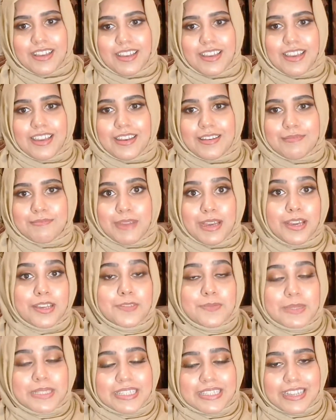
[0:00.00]
And my
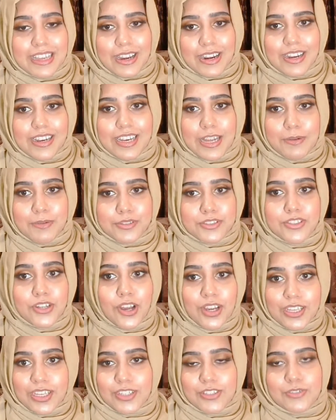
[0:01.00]
husband's there, and I was
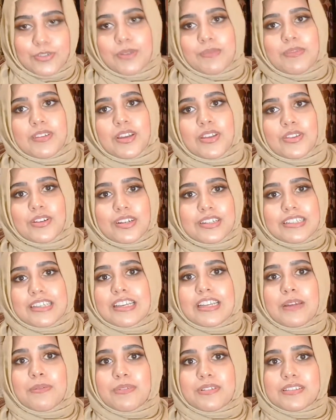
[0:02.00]
talking to him the other
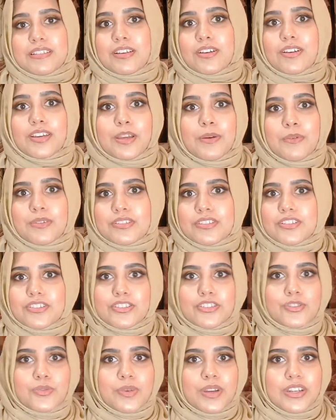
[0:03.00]
day, and I was like, okay, what's the
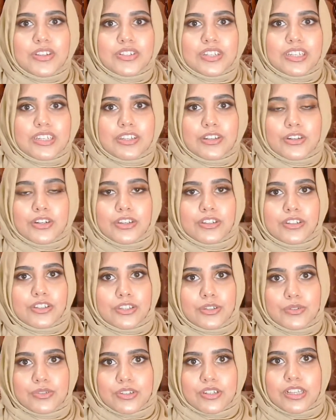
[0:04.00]
situation here? The
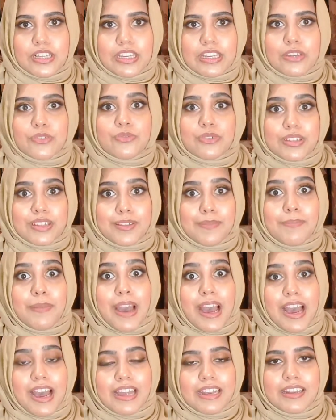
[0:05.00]
news are like really
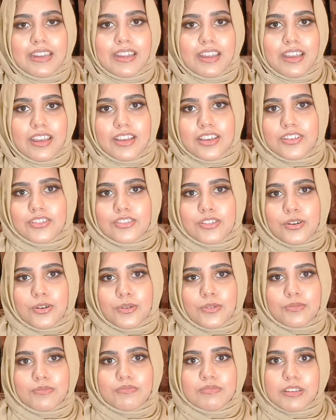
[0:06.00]
bad.
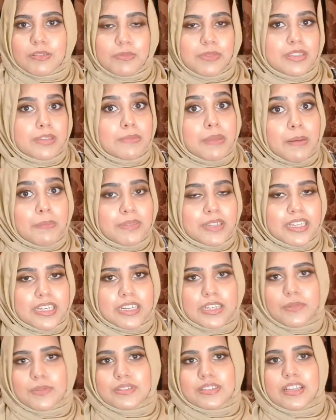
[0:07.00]
So give me some update.
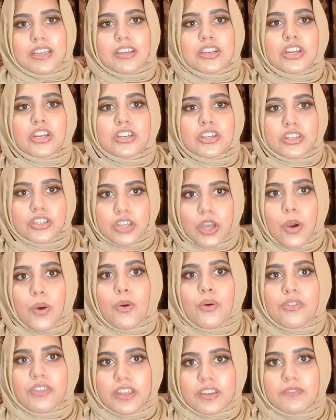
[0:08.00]
And he was like,
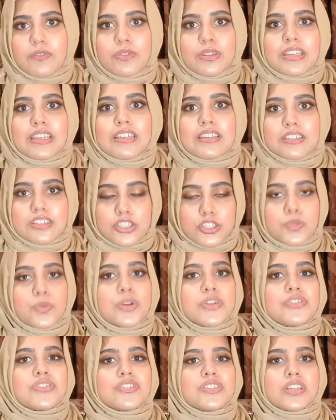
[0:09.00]
no, thankfully the
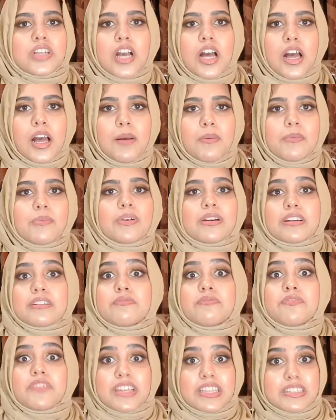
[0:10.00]
situation's calm. We're
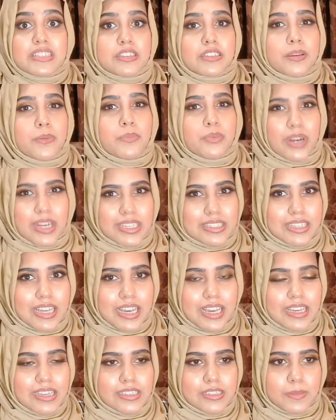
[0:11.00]
facing some price
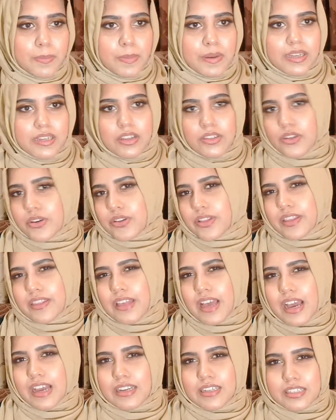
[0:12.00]
hikes, but other than
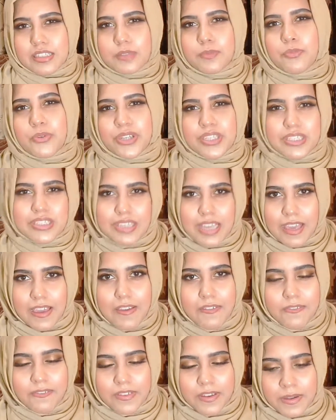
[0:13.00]
that, it's pretty
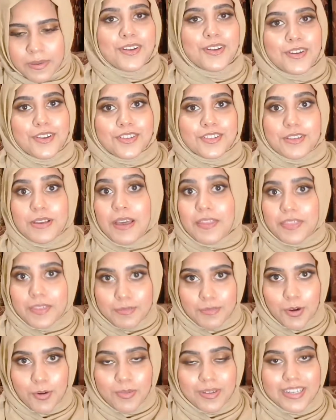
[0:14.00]
safe. So at
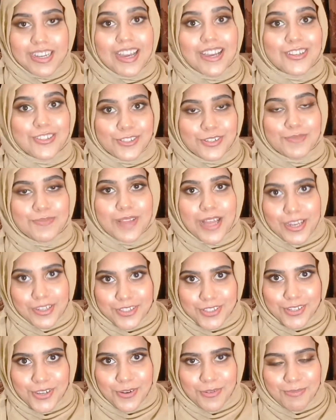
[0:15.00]
the moment, I do
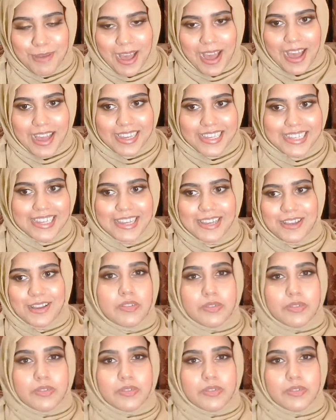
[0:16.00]
plan to go back.